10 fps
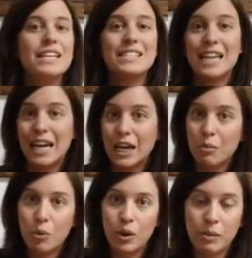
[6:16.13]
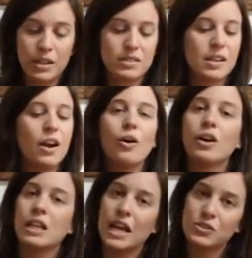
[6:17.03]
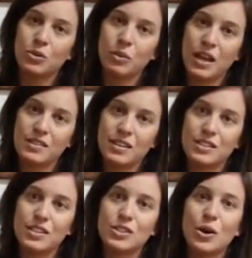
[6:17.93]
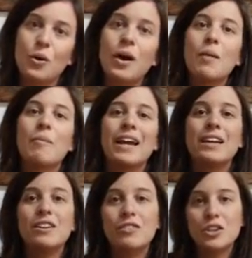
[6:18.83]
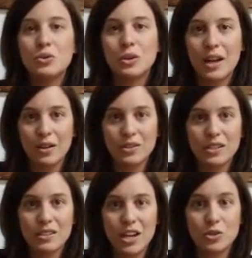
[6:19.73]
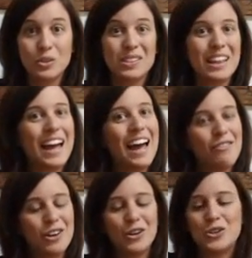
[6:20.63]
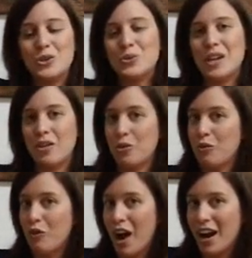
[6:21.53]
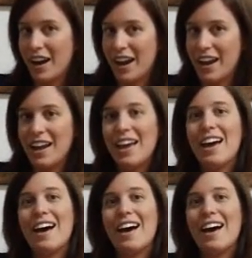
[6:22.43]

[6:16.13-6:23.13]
standing appointments or classroom lessons. And so my individual counseling schedule is a lot heavier Tuesday through Friday.